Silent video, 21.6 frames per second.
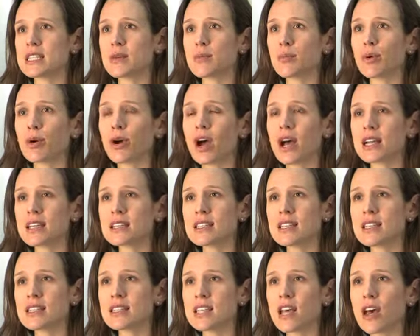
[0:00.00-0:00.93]
the
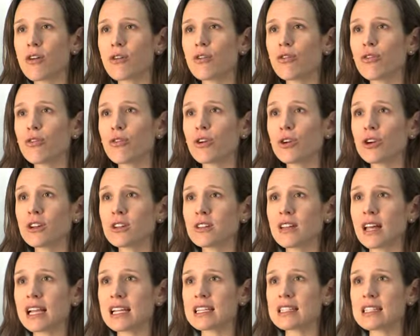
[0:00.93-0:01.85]
process of
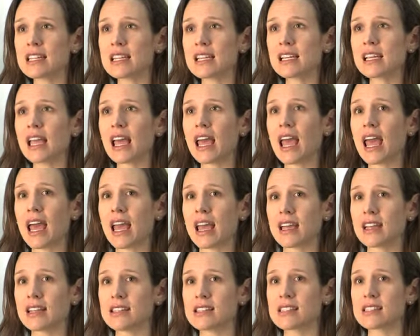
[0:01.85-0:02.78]
fertilizing
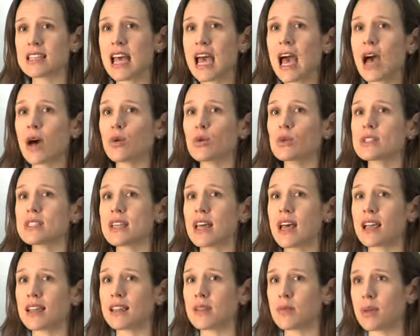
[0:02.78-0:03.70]
eggs
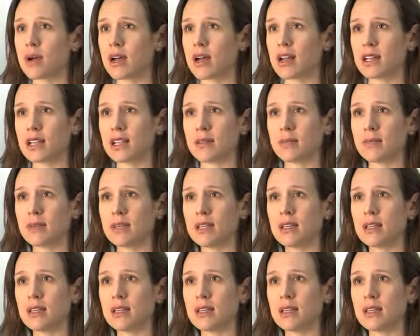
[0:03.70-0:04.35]
outside the body.